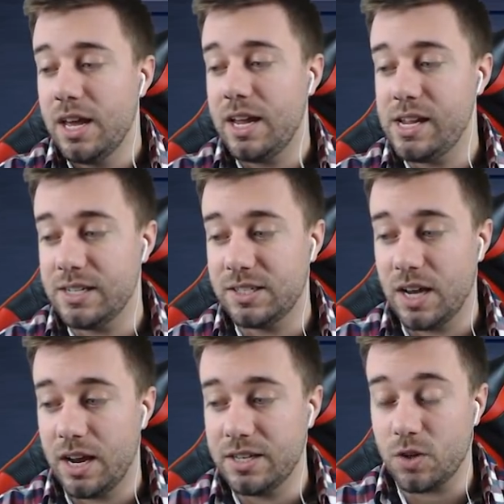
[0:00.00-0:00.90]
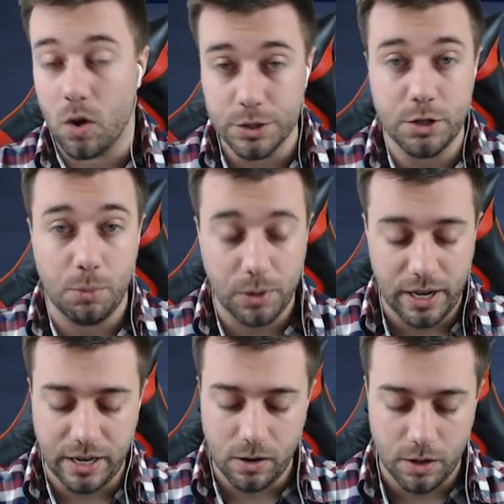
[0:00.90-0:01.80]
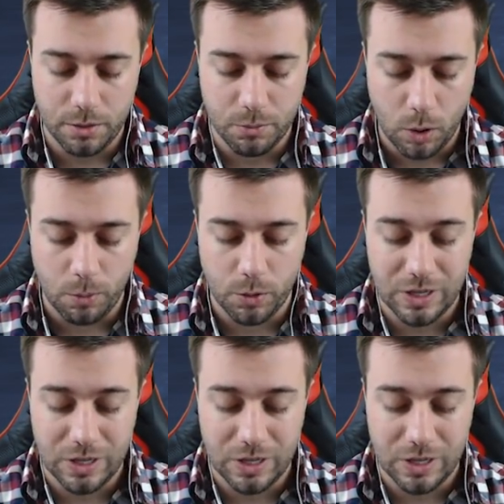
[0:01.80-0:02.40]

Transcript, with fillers: is uh, is also playing on the mobile